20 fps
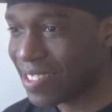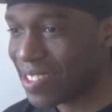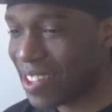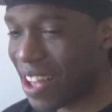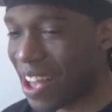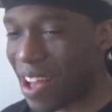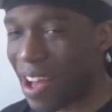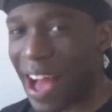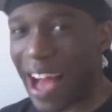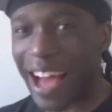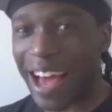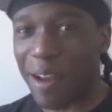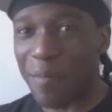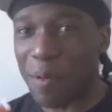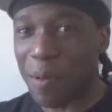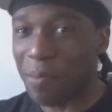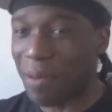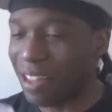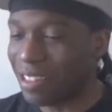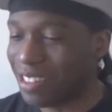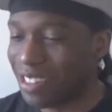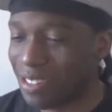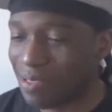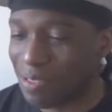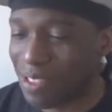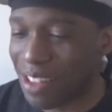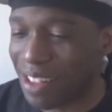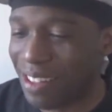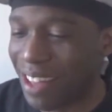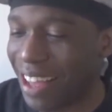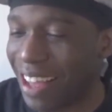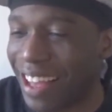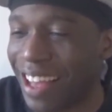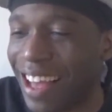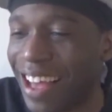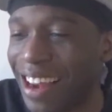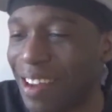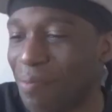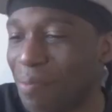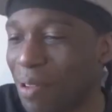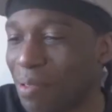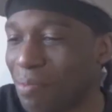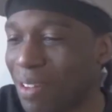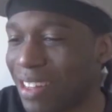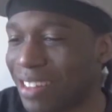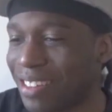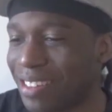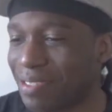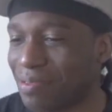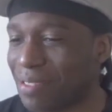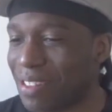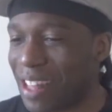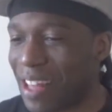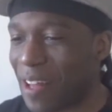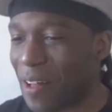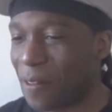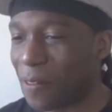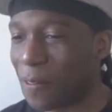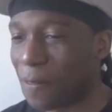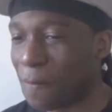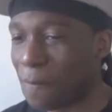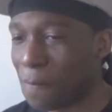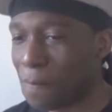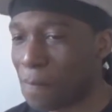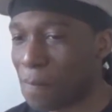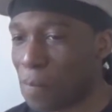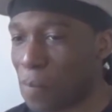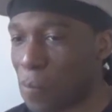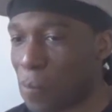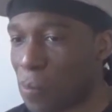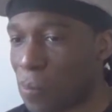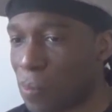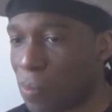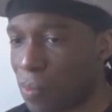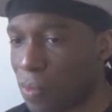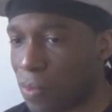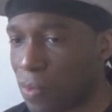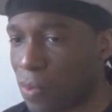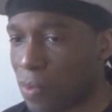I gotta put my chips. I gotta put my chips down. You alright?